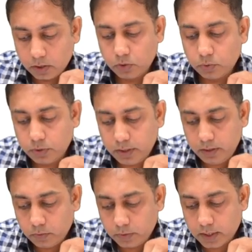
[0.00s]
to the
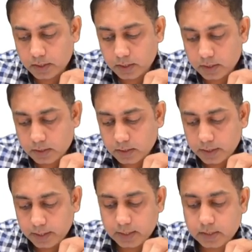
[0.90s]
new cases
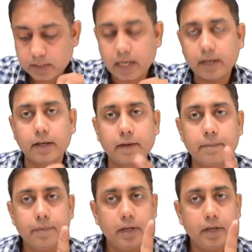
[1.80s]
is static.